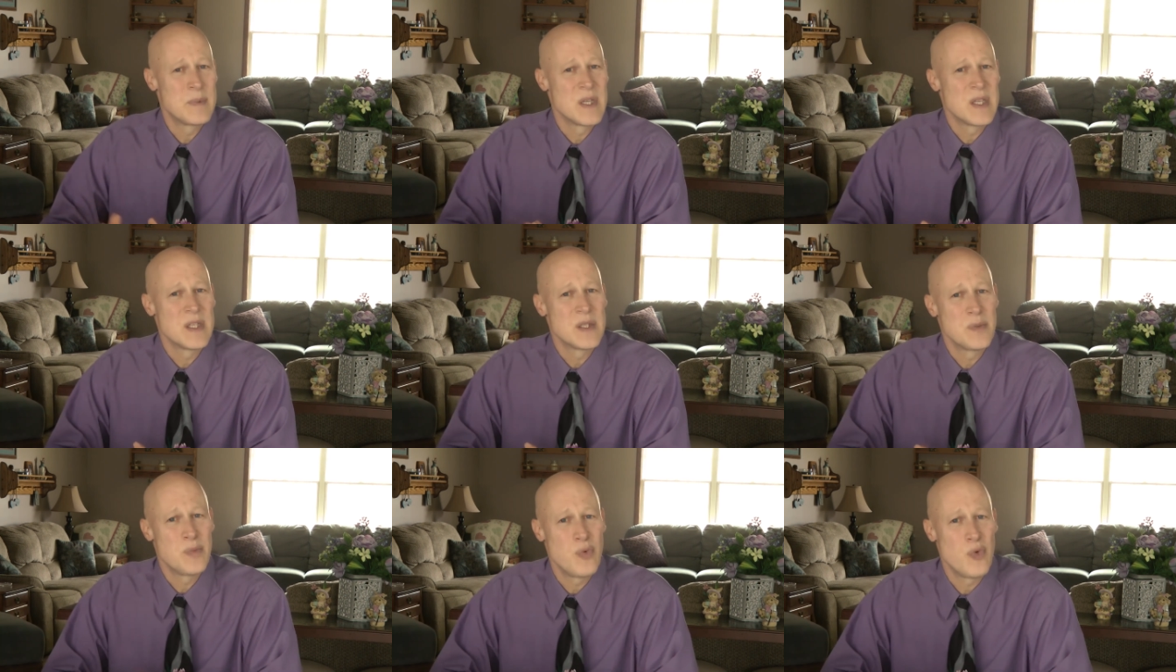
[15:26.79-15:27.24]
to
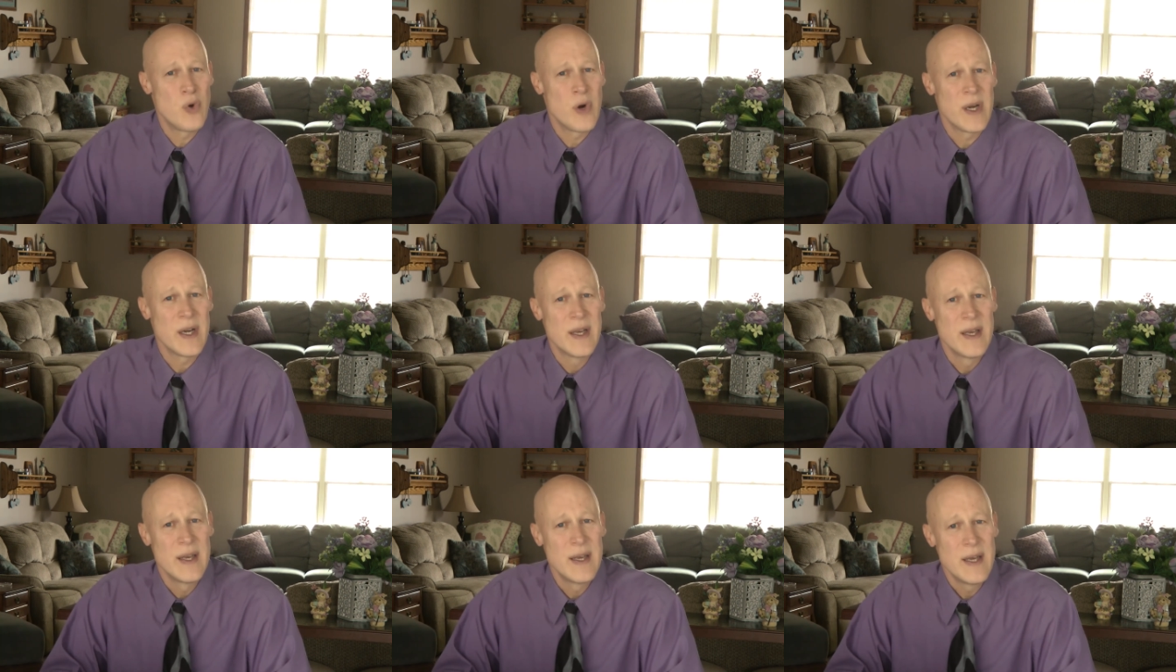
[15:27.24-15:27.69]
this
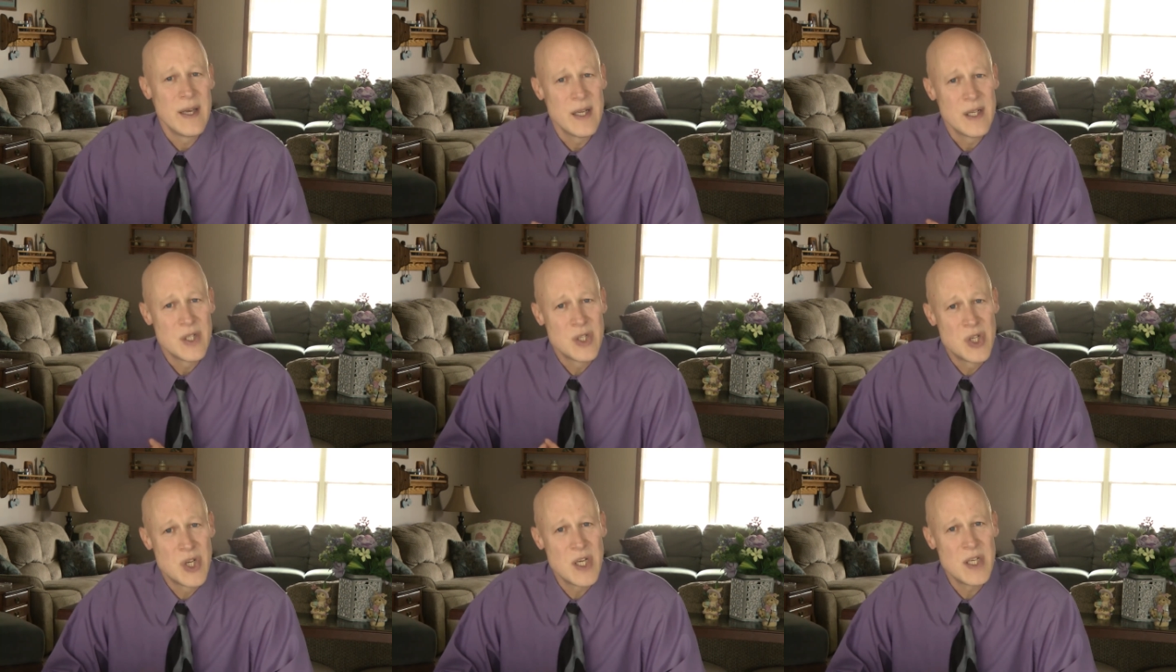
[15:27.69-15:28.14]
point.
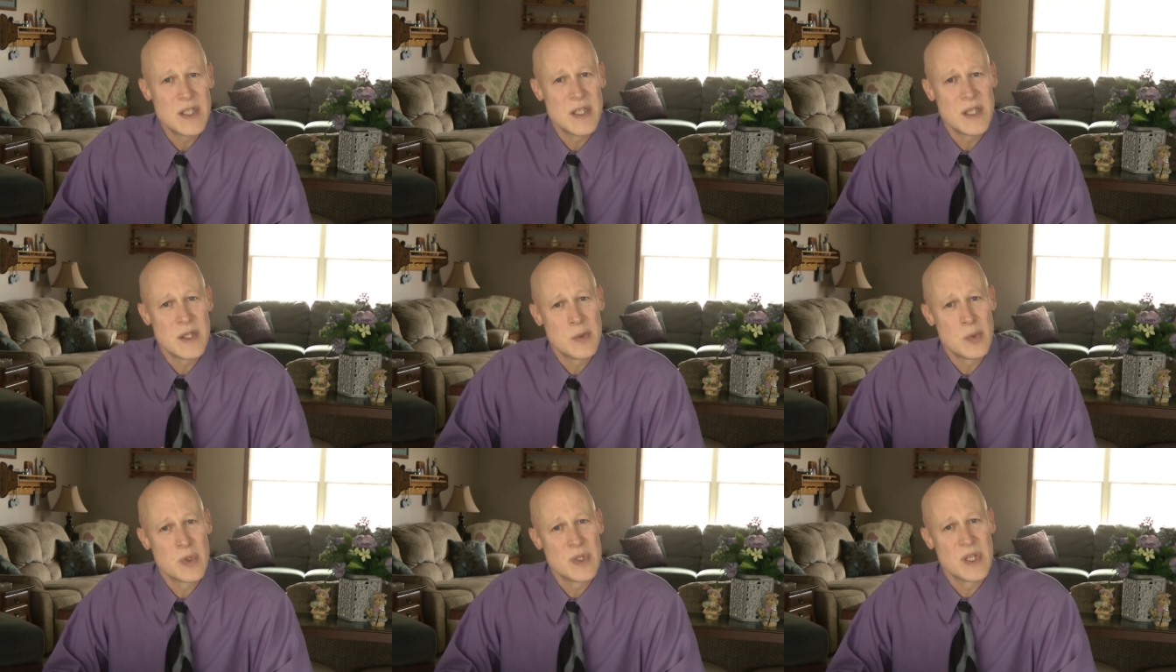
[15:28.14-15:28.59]

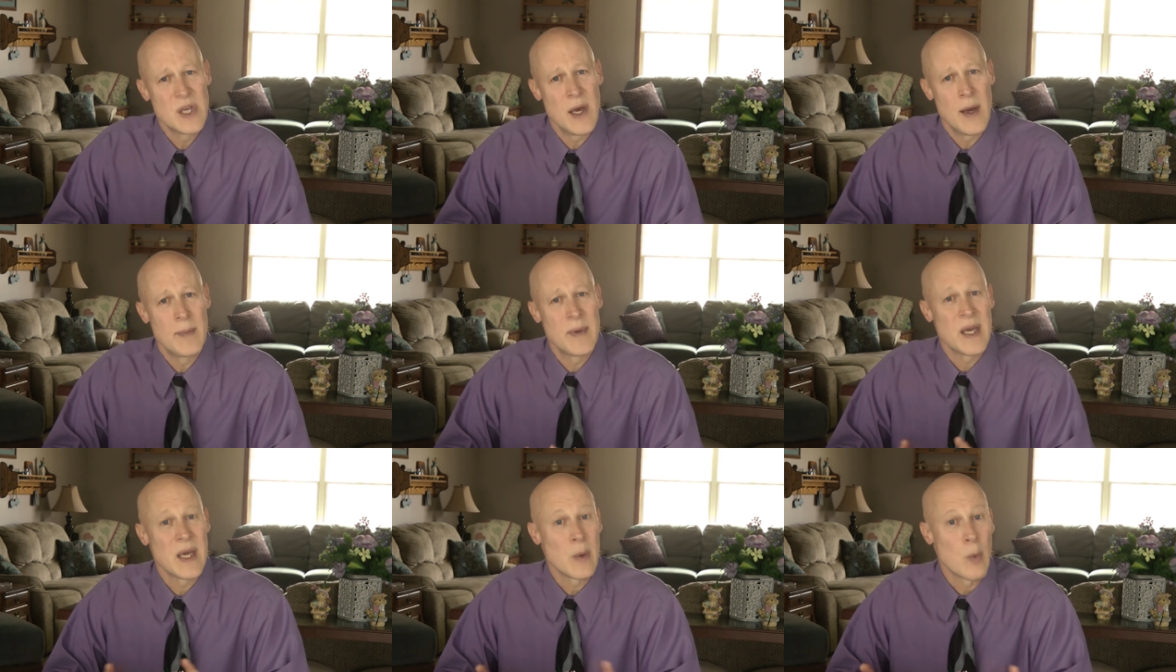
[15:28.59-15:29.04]
Jesus was
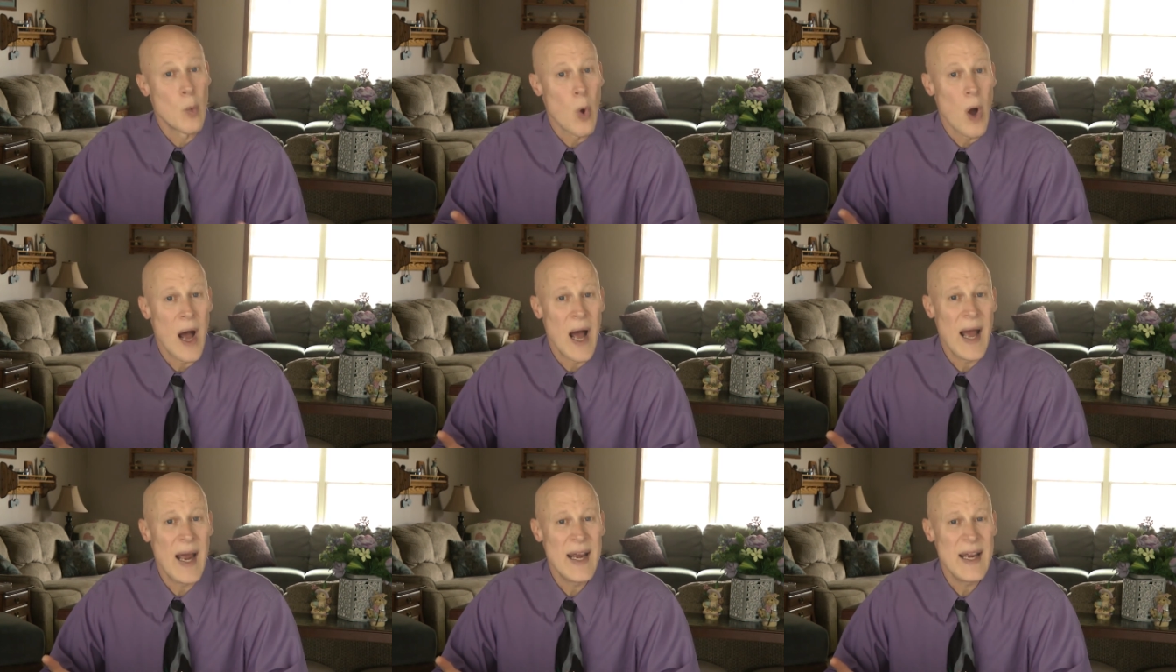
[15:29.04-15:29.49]
coming, and
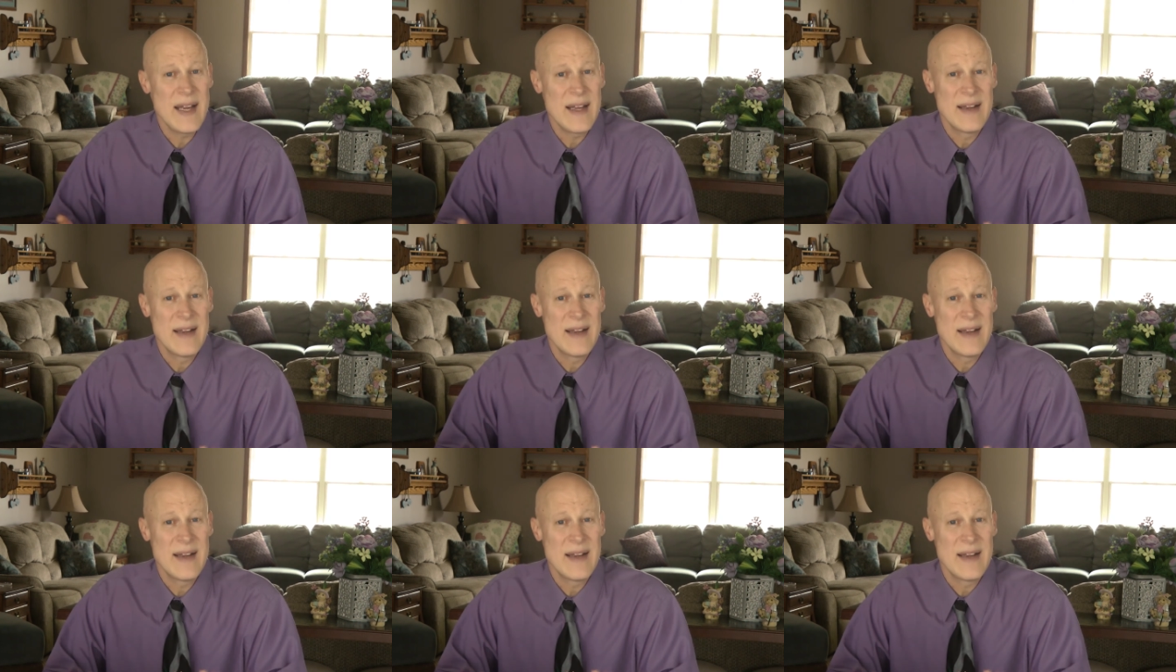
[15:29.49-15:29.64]
why?